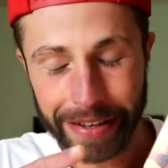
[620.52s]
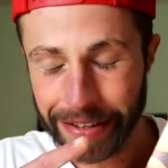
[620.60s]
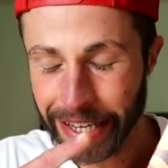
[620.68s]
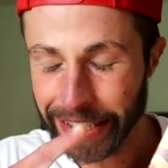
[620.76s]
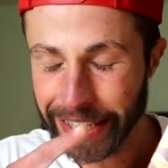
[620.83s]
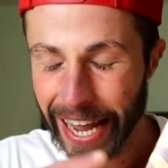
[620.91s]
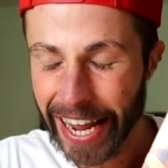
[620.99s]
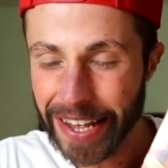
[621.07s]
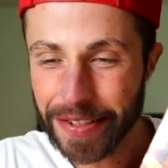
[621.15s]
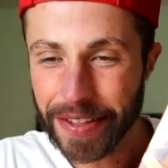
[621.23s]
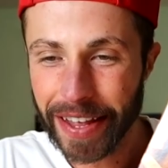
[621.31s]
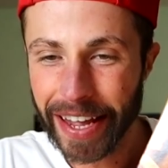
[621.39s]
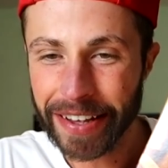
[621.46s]
They
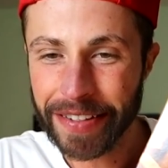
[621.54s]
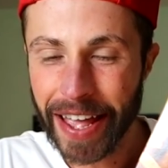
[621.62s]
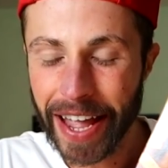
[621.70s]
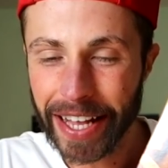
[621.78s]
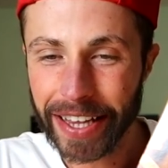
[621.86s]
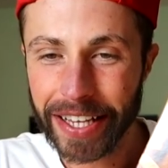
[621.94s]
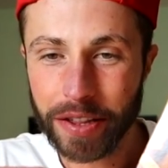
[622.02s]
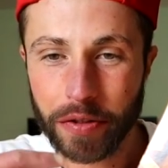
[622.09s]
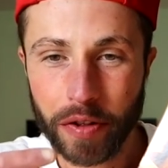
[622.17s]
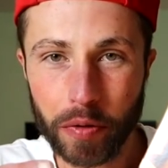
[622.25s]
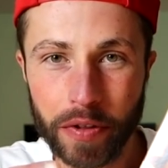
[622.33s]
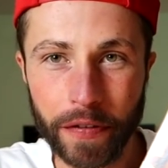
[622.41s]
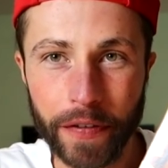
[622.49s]
taste exactly,
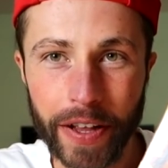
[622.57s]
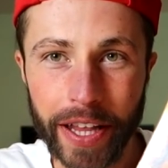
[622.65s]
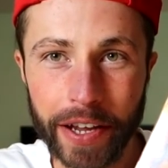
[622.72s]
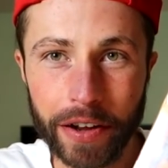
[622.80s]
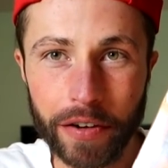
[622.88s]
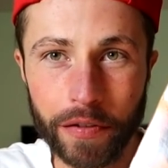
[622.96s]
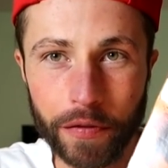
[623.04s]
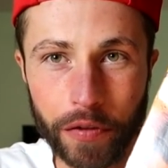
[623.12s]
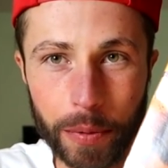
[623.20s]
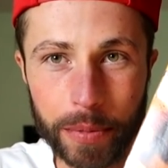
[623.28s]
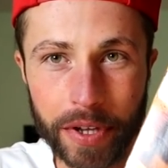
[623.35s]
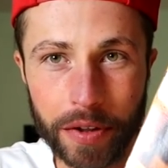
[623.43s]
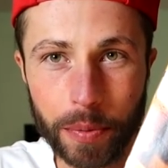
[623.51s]
so the filling
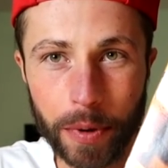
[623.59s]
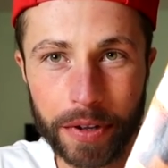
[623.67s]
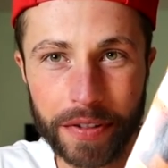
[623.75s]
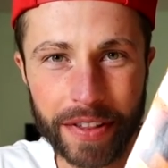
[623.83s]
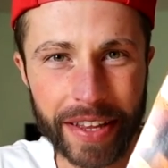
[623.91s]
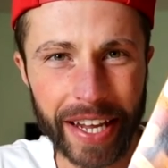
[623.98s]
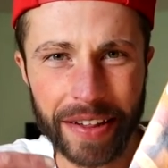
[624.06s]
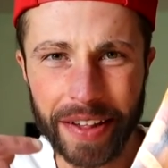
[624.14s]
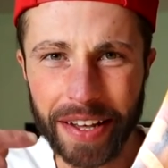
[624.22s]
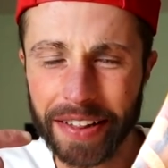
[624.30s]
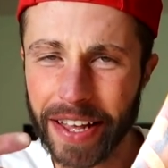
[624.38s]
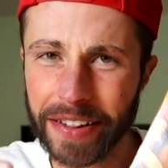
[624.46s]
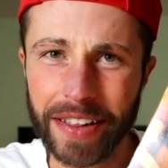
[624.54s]
from this one tastes
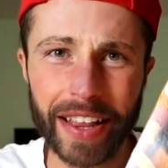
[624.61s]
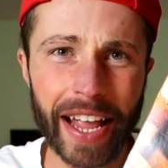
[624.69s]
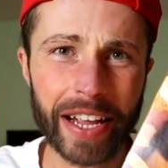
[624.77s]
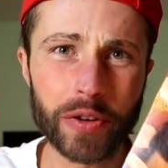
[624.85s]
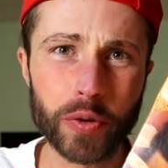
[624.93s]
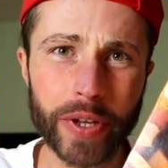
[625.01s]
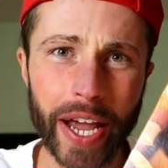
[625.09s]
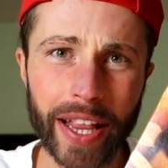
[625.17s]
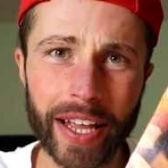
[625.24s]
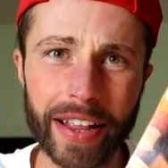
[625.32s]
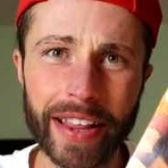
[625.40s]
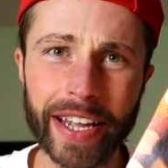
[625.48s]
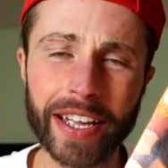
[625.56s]
exactly like
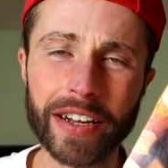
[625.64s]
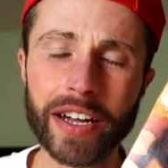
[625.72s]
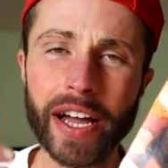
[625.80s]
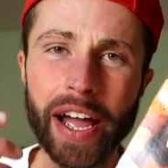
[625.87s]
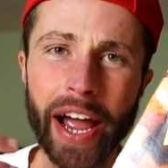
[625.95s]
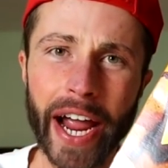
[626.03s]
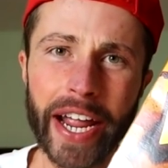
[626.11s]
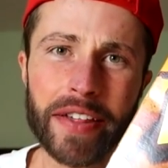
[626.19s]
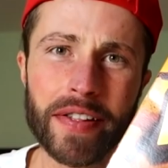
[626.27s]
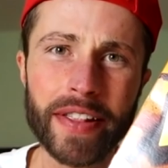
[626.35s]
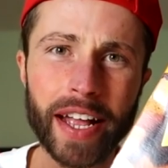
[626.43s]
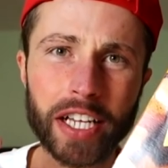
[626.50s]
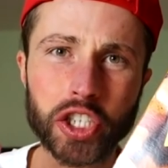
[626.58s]
Nutella, like a
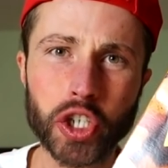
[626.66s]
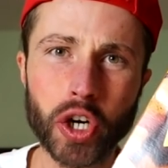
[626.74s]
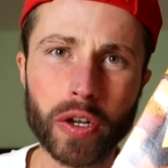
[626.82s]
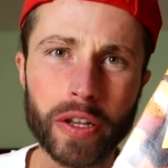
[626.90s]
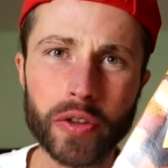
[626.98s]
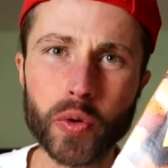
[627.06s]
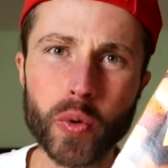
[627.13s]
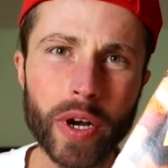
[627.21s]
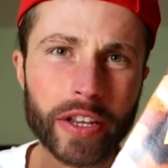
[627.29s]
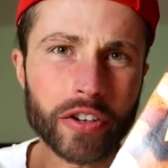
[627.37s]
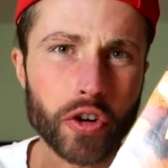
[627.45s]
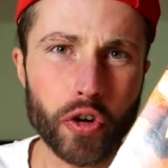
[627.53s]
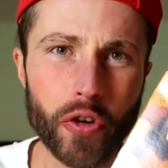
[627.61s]
hazelnut chocolate
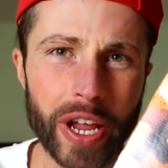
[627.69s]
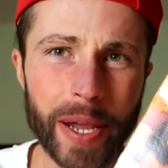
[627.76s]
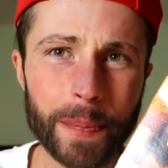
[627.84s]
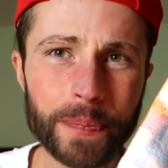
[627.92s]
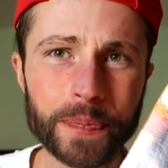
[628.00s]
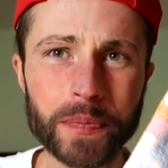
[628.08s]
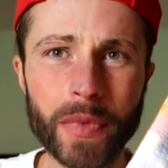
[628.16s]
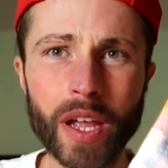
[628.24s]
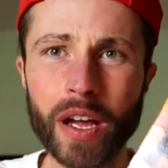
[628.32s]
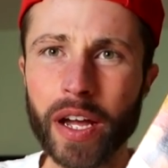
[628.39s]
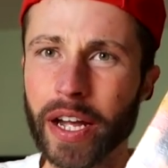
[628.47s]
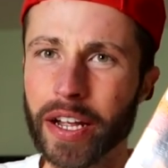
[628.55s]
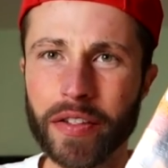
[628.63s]
nougat cream.
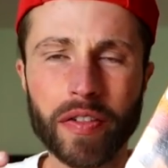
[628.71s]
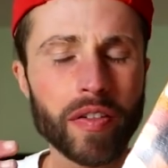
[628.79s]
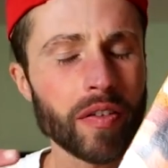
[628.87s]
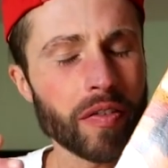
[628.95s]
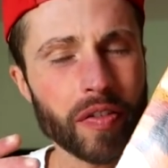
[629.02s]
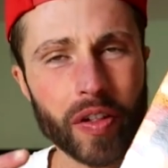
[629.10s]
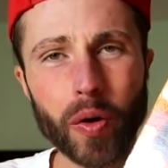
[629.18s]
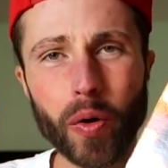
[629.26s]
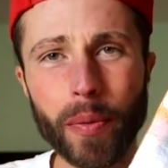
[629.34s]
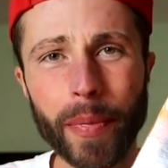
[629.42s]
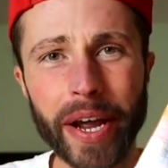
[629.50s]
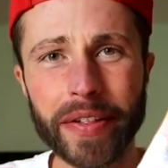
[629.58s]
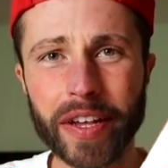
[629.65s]
It's so
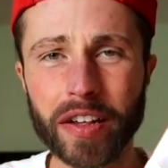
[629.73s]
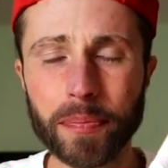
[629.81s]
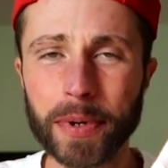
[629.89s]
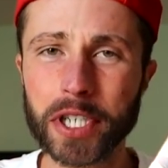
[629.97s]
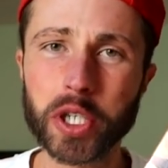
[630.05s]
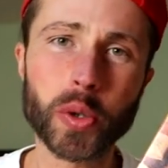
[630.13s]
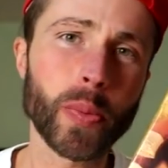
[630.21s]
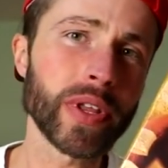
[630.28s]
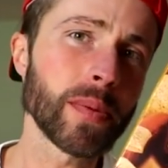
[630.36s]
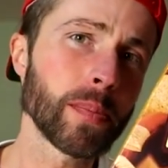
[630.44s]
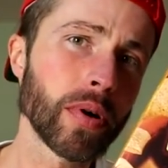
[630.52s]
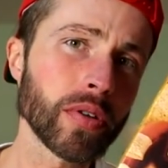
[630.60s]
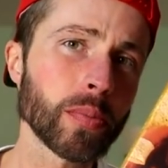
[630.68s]
amazing, especially when
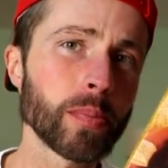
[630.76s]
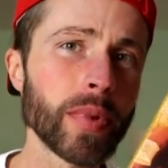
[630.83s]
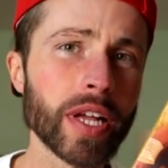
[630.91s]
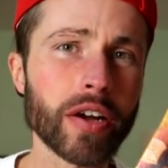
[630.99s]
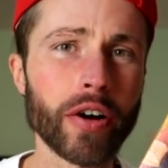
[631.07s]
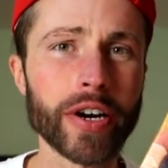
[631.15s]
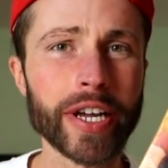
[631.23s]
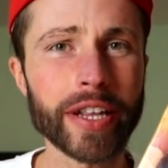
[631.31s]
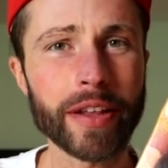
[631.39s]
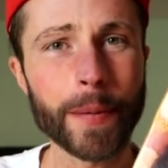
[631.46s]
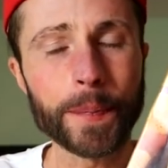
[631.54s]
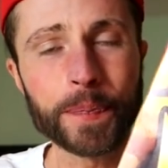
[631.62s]
you put milk on it.